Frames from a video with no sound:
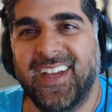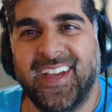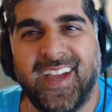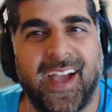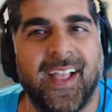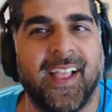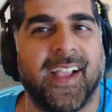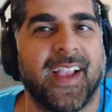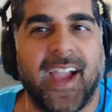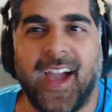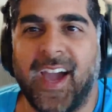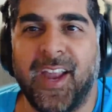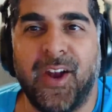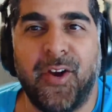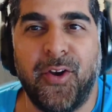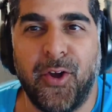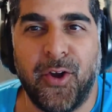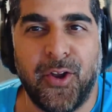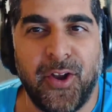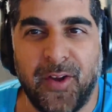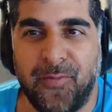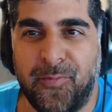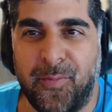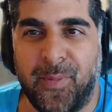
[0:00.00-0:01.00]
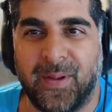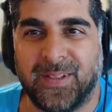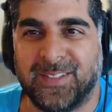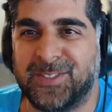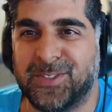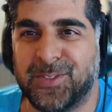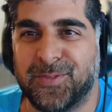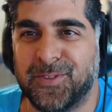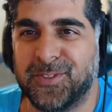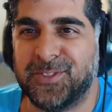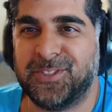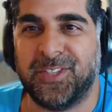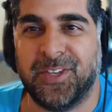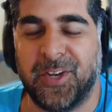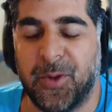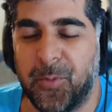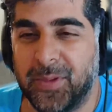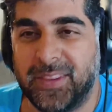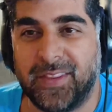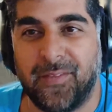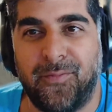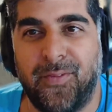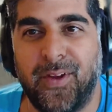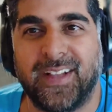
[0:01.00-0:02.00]
I like I don't know enough about servers to know
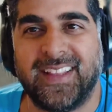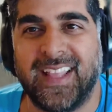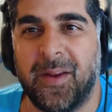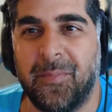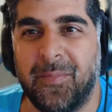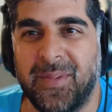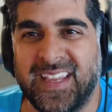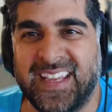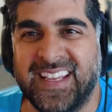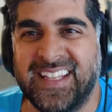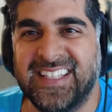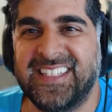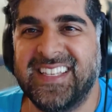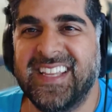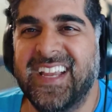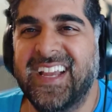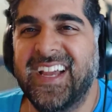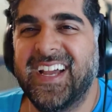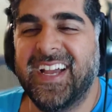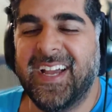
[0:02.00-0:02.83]
what the fuck that means,